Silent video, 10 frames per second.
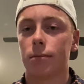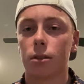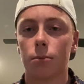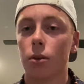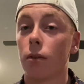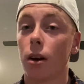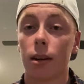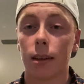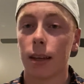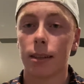Move on
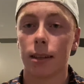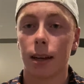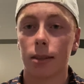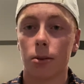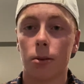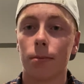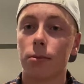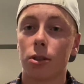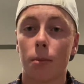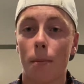and get to the next hole.
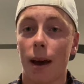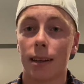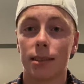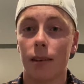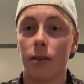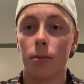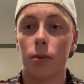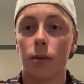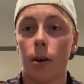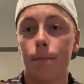Took my max 7 and
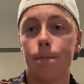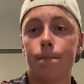moved on.